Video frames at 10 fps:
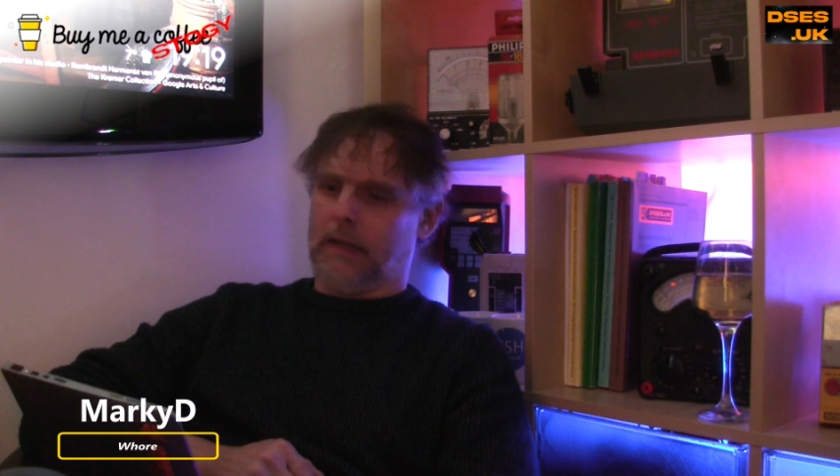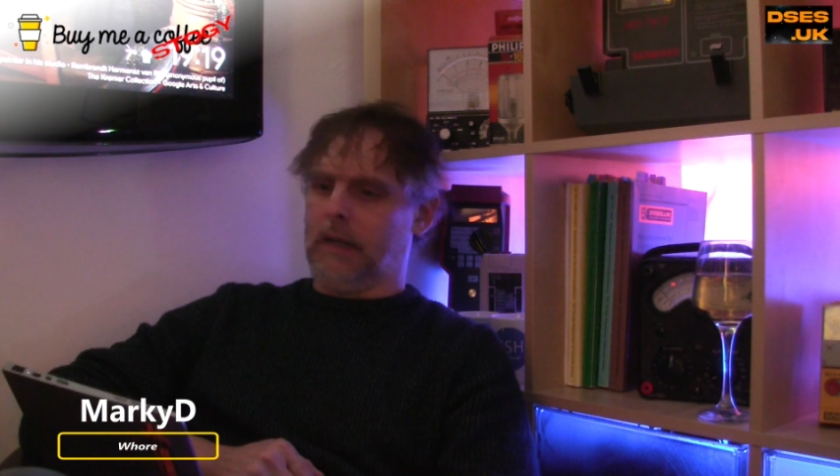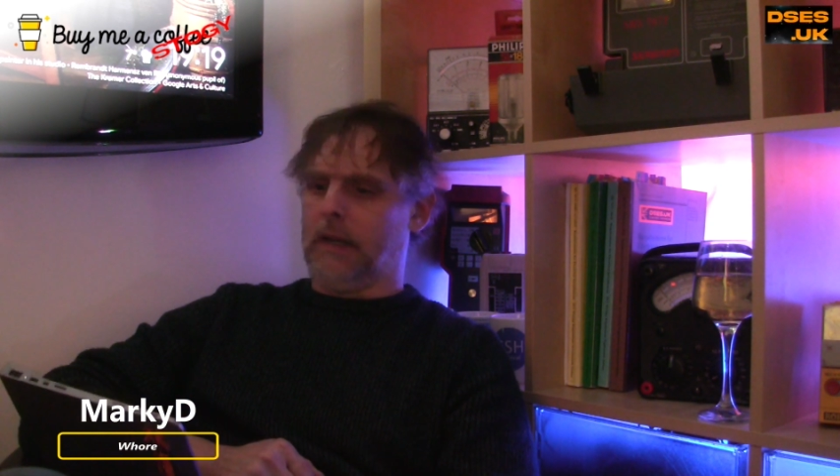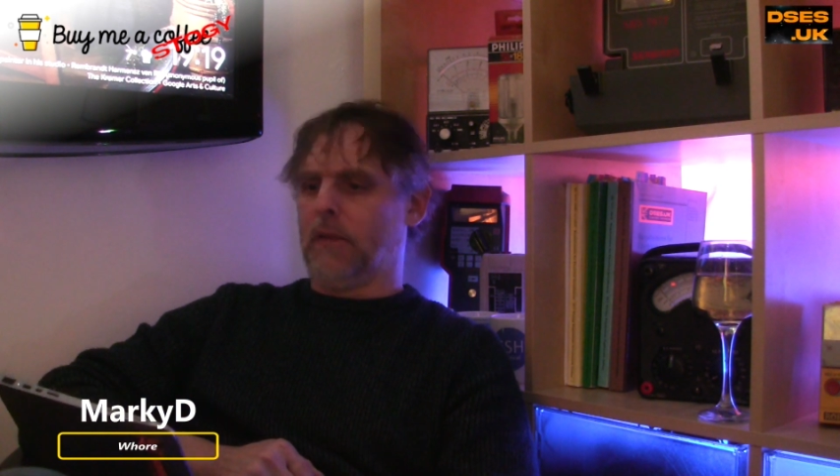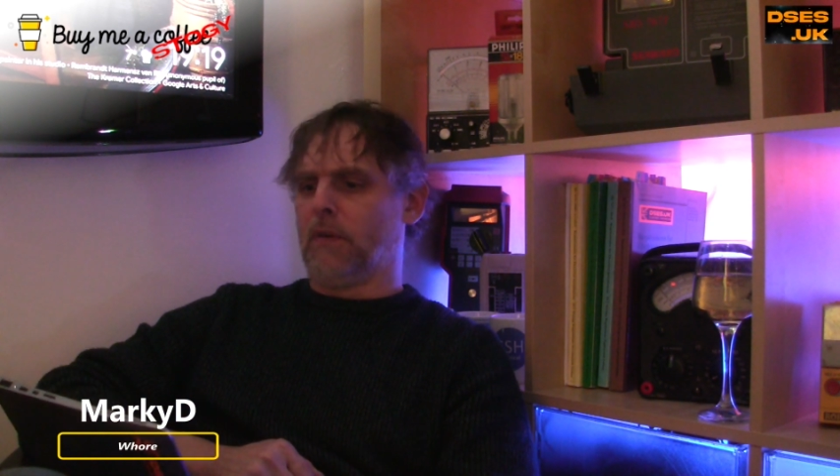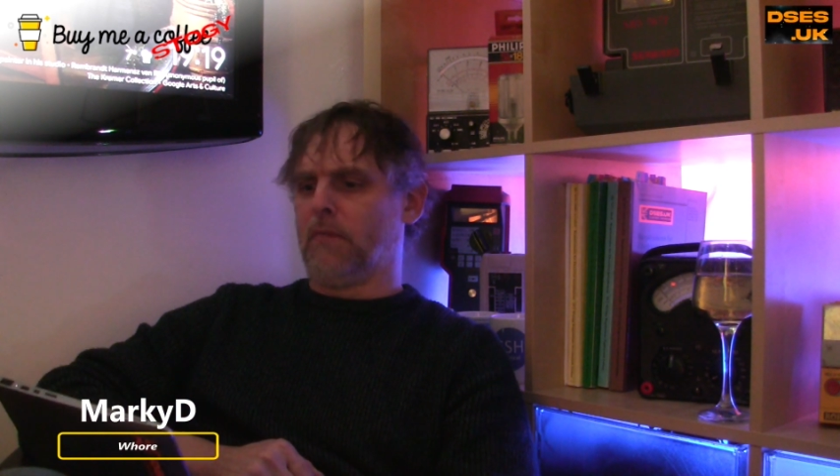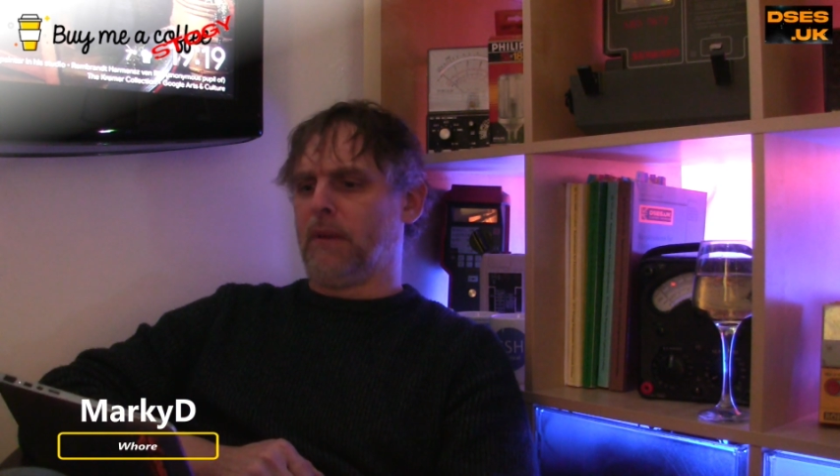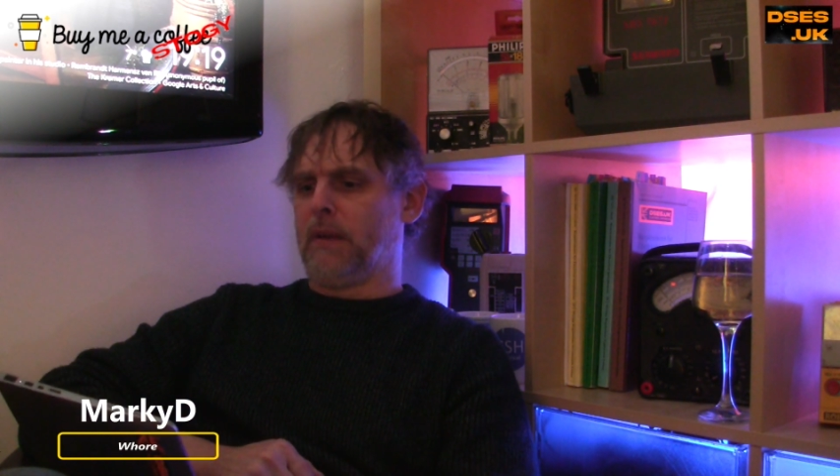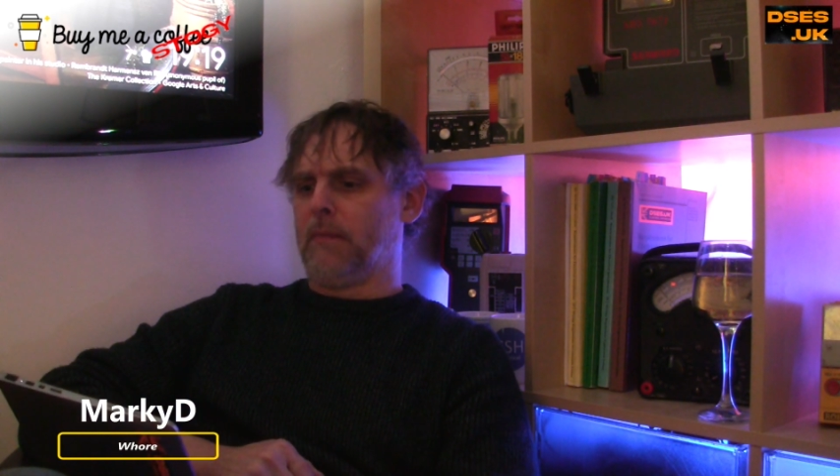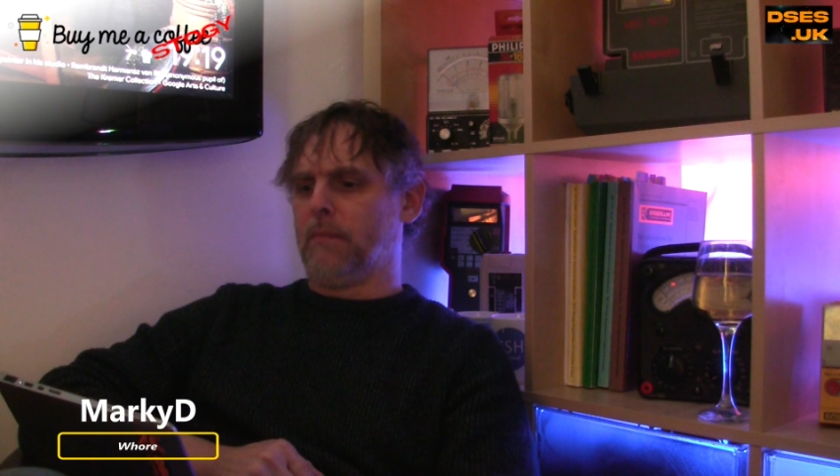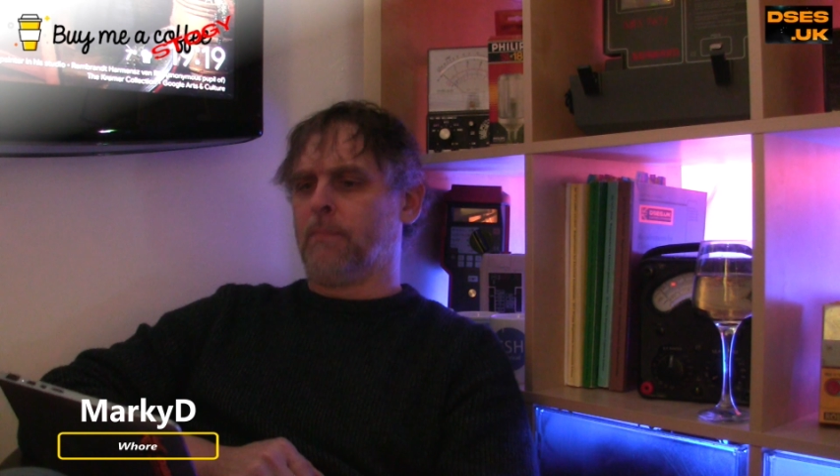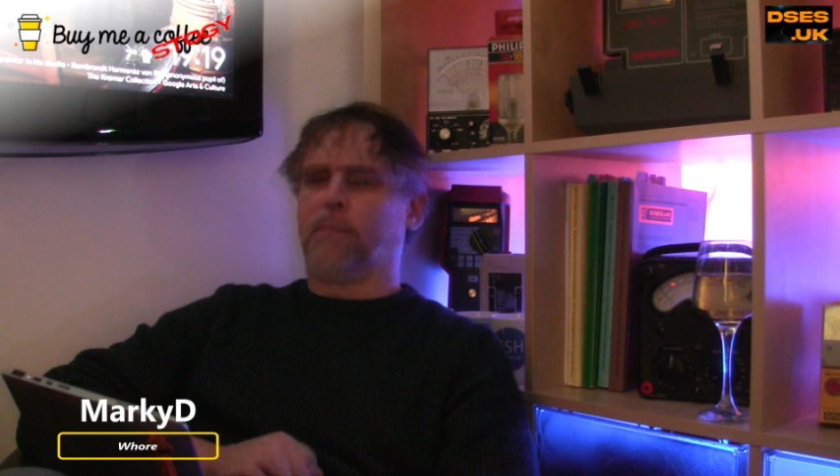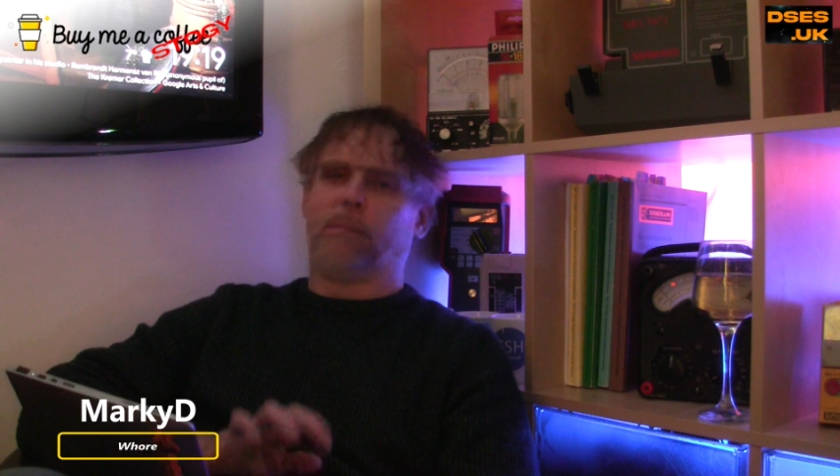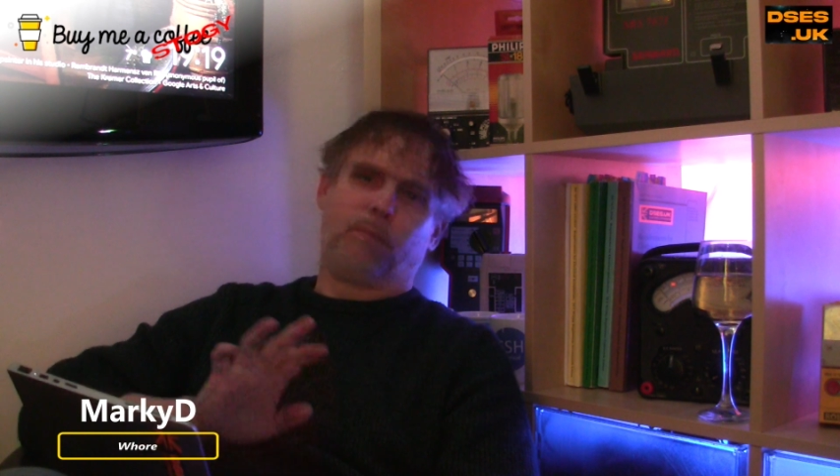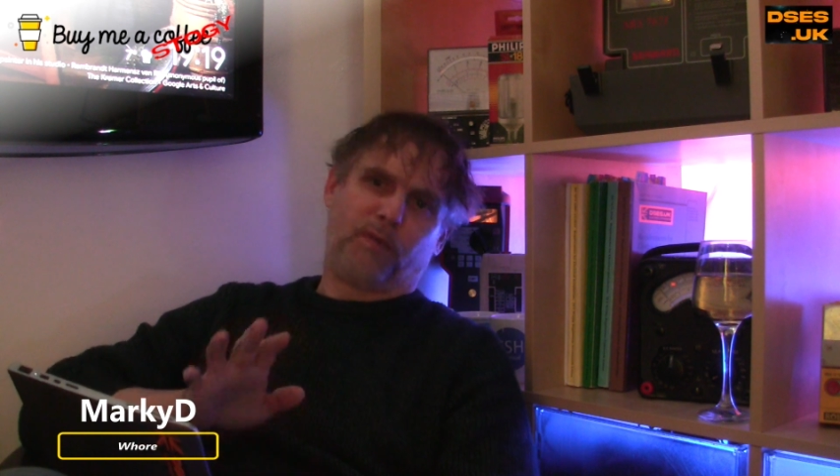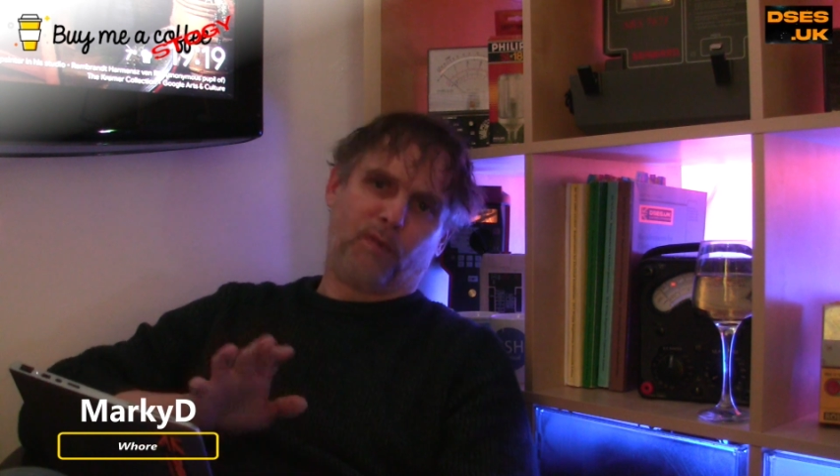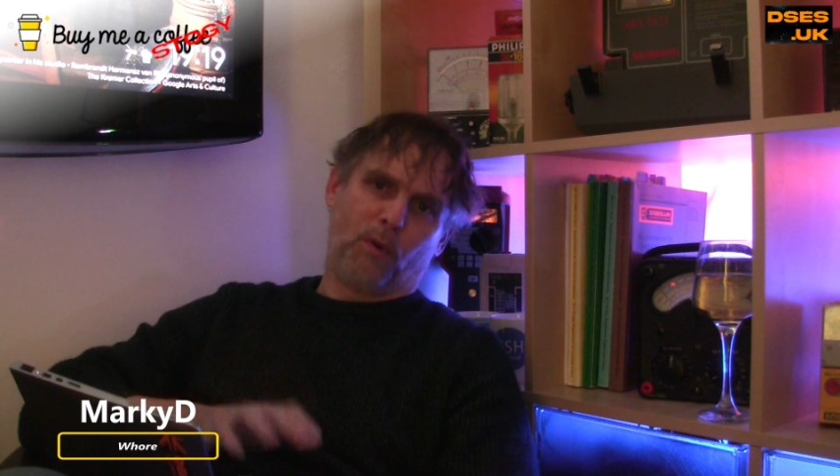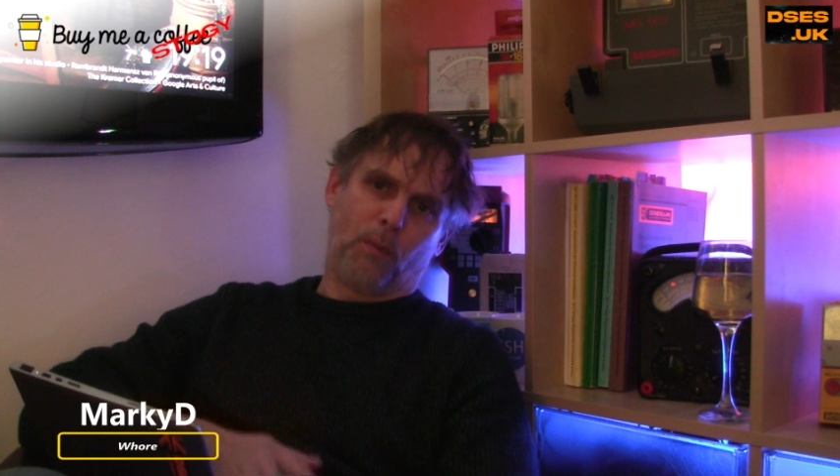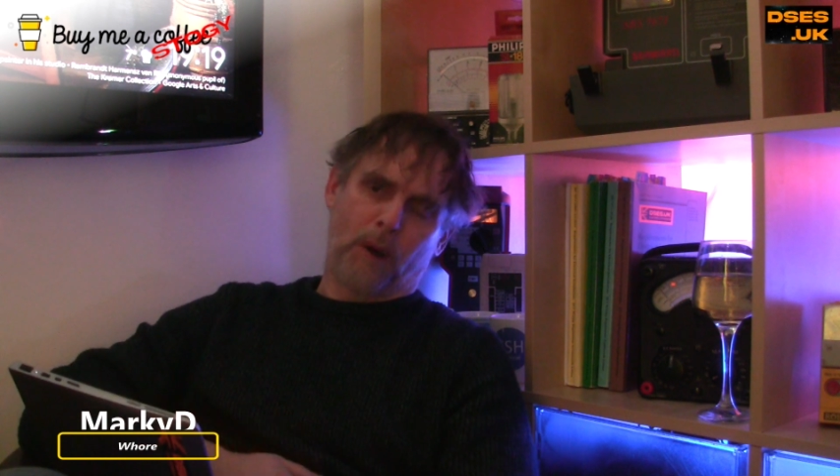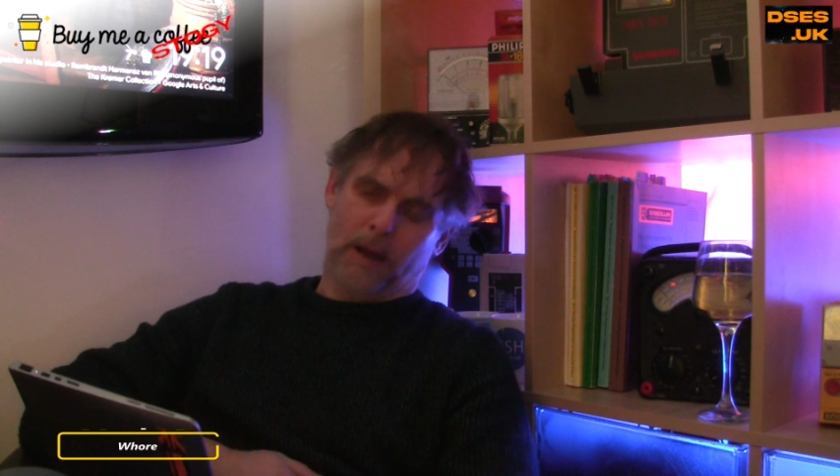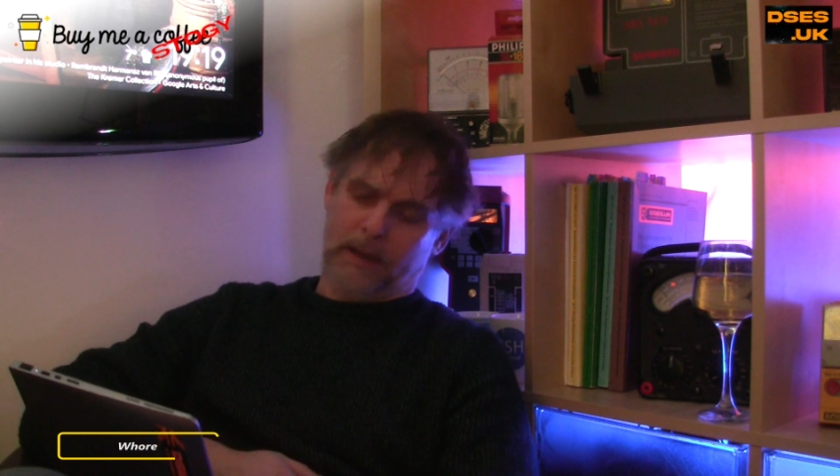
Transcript: That would have been before my